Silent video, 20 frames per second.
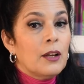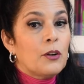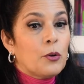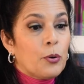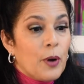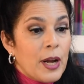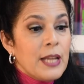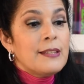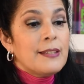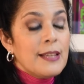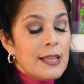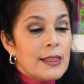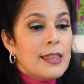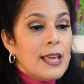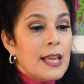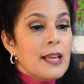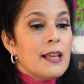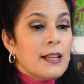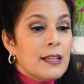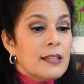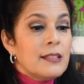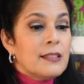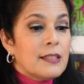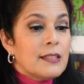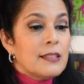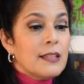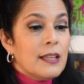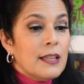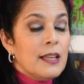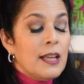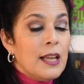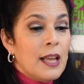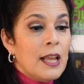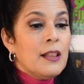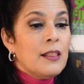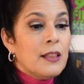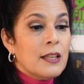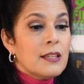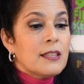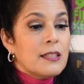crazy things
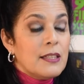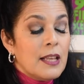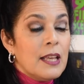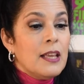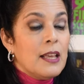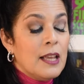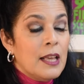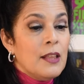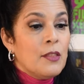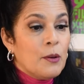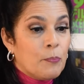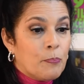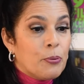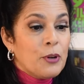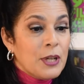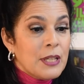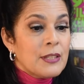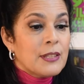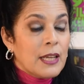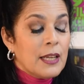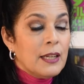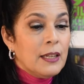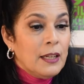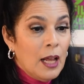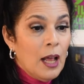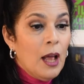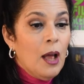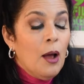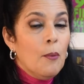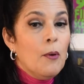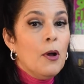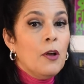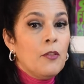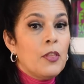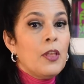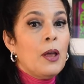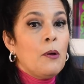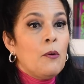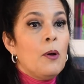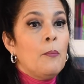in the prison.
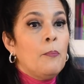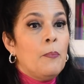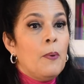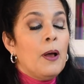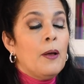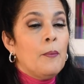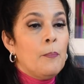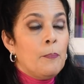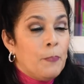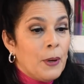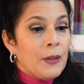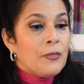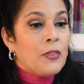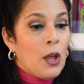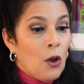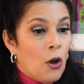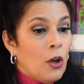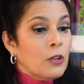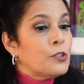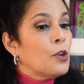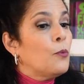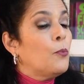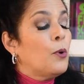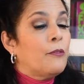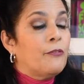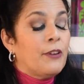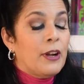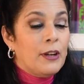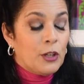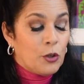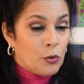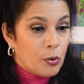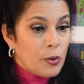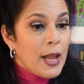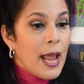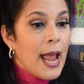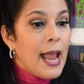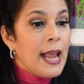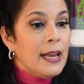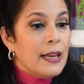But they also were very
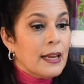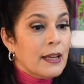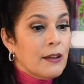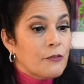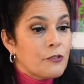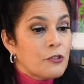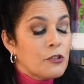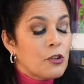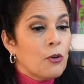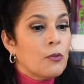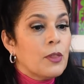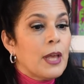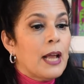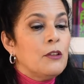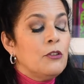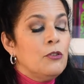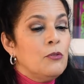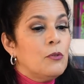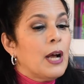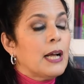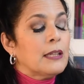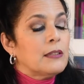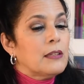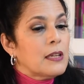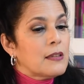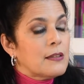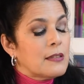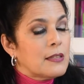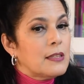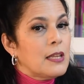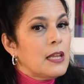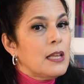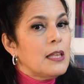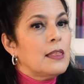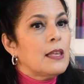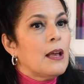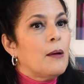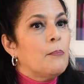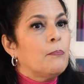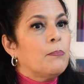creative, so that you got to see
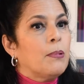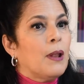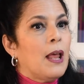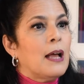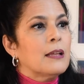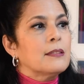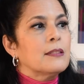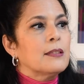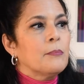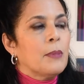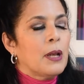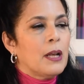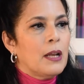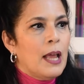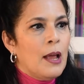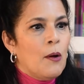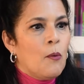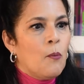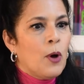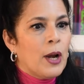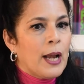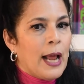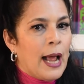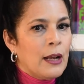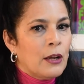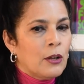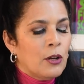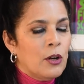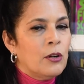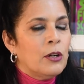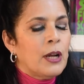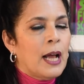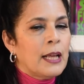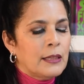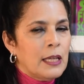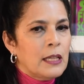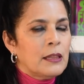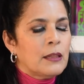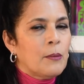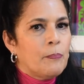them blossom. And what I learned, I
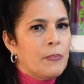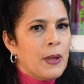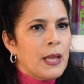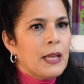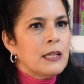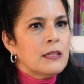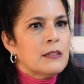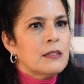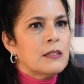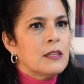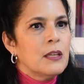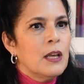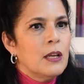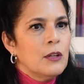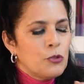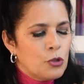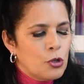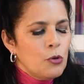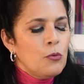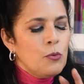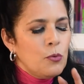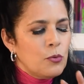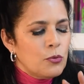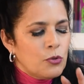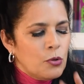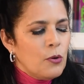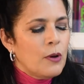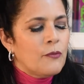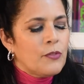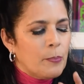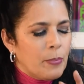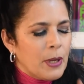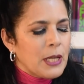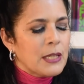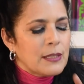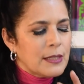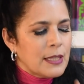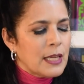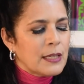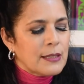think the biggest, two of the
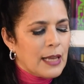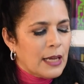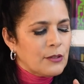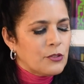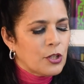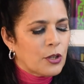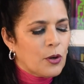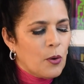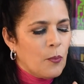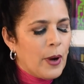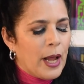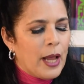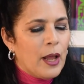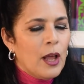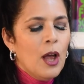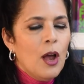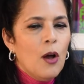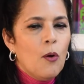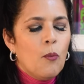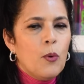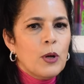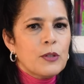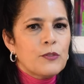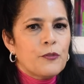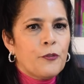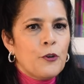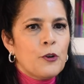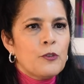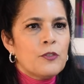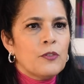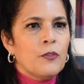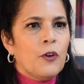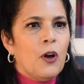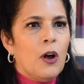biggest things I took away was, first of